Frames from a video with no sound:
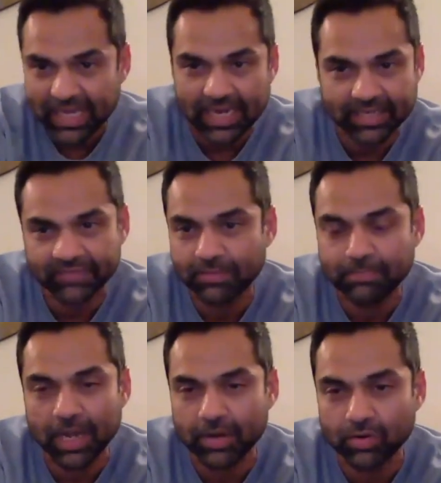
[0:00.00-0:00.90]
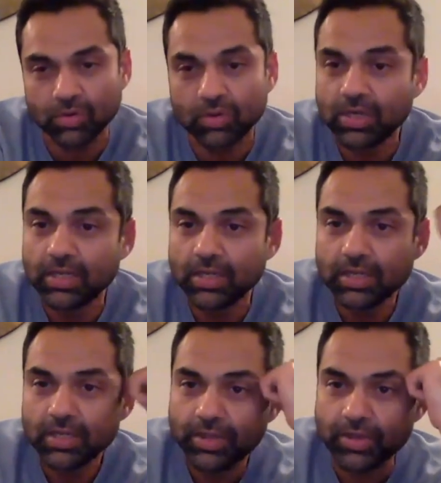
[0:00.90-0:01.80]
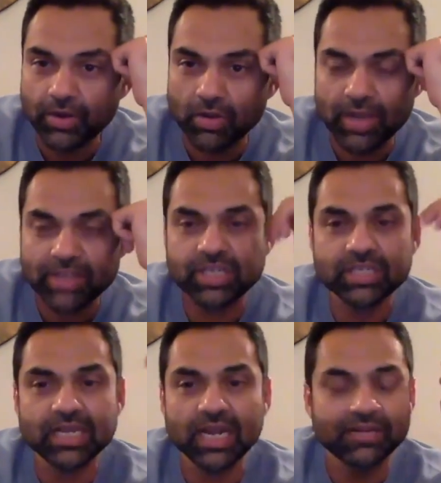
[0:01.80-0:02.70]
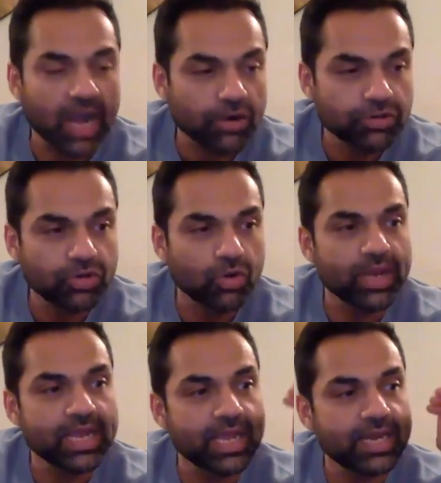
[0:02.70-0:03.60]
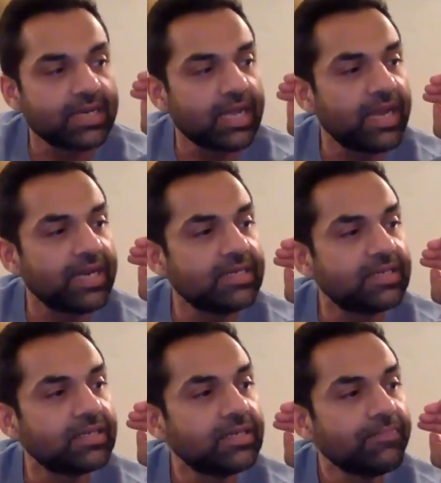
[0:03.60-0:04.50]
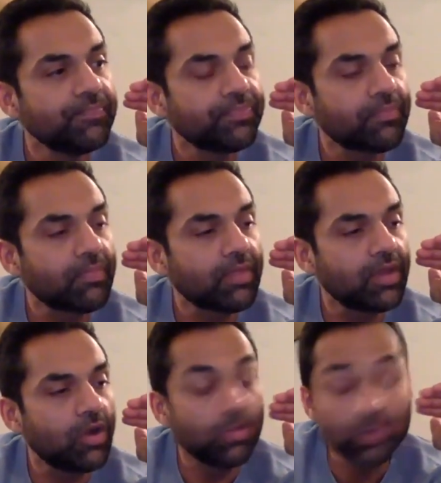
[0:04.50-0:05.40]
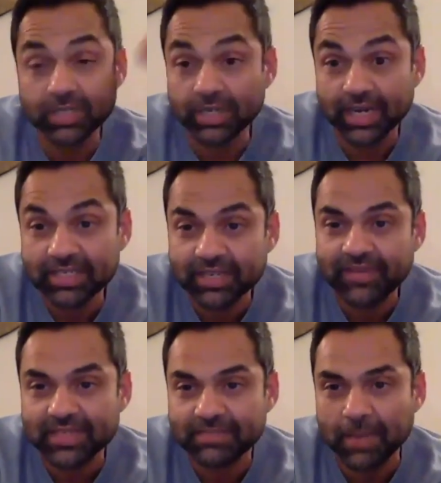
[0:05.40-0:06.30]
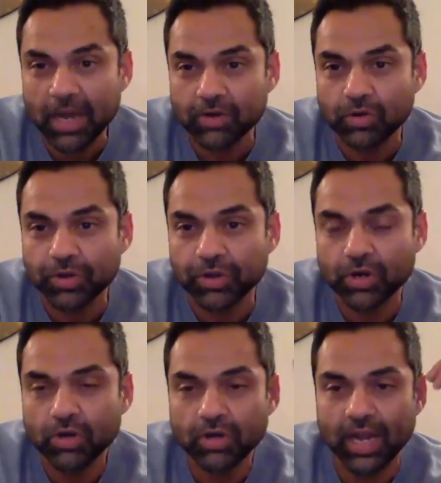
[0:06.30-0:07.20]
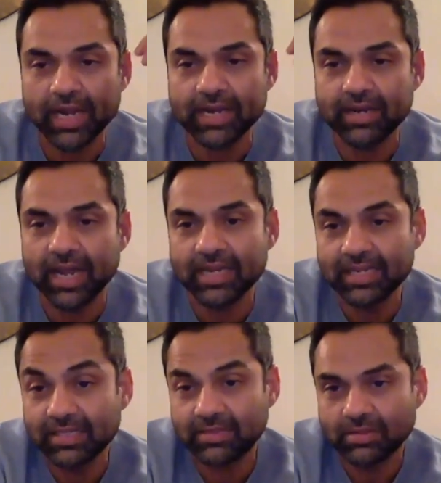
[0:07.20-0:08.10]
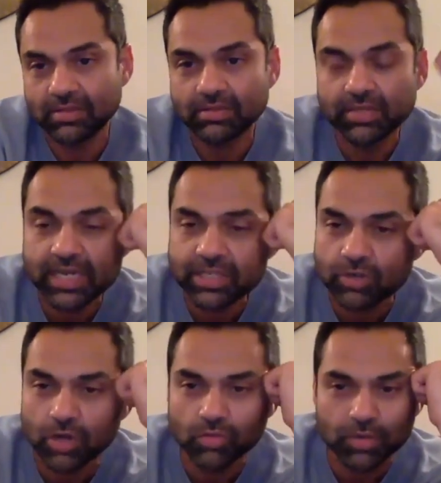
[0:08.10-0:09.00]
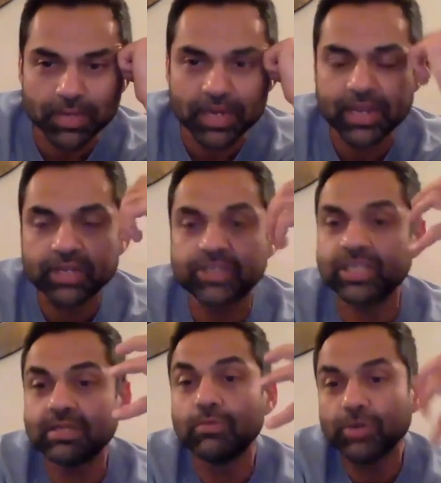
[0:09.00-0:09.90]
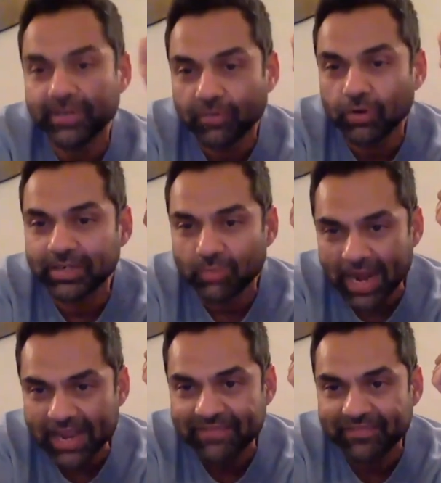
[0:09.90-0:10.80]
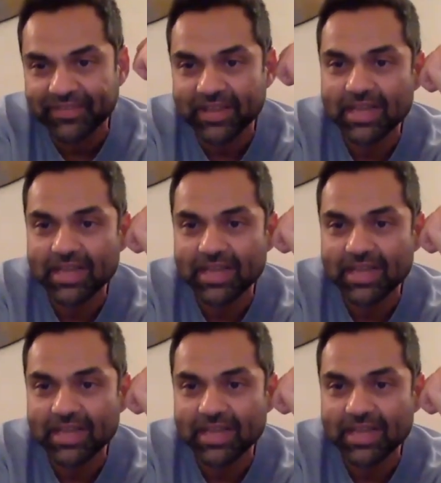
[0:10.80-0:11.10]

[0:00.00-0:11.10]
character from Paro, where she's kind of outgoing and almost aggressive as Paro, and this really strong woman. Here she's a more devoted wife